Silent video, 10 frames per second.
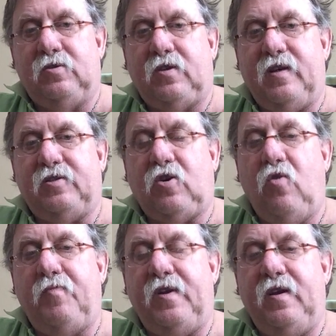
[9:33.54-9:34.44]
So that's
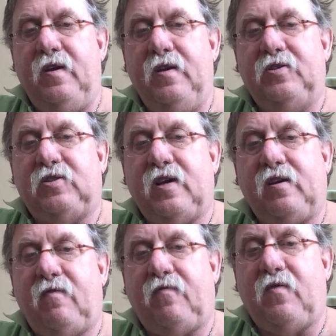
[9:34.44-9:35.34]
open E,
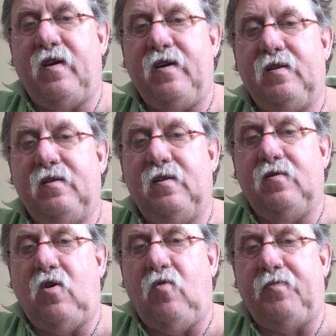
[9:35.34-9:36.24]
2nd fret,
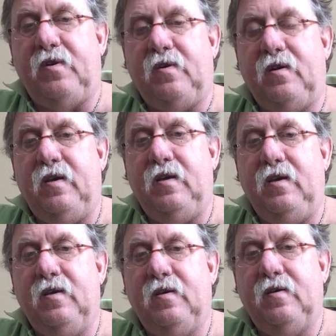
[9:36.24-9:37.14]
open
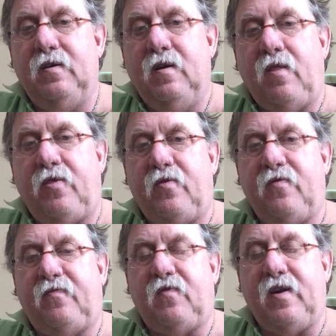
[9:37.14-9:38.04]
E,
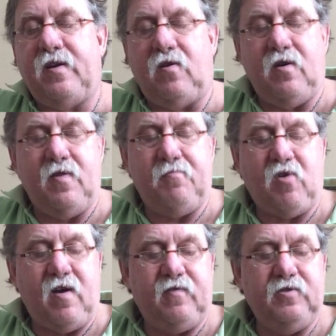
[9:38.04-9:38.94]
3rd fret on the
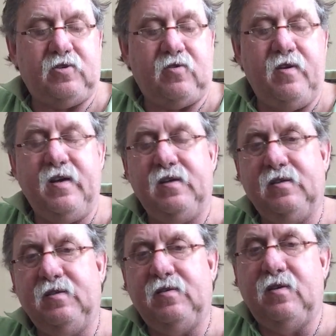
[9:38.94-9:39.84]
bravo
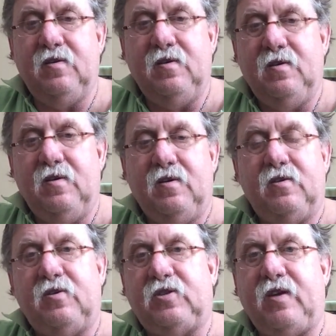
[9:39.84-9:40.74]
string,
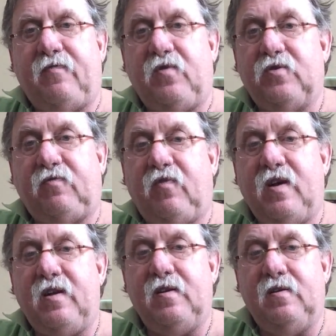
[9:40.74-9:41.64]
so that 1st
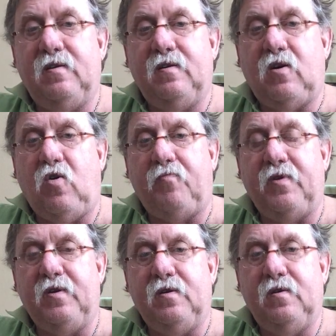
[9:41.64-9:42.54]
fret,
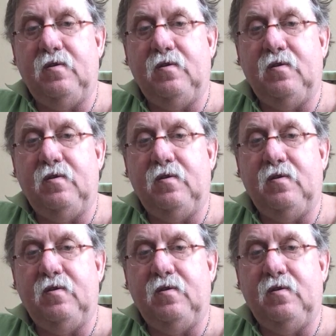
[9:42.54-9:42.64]
open,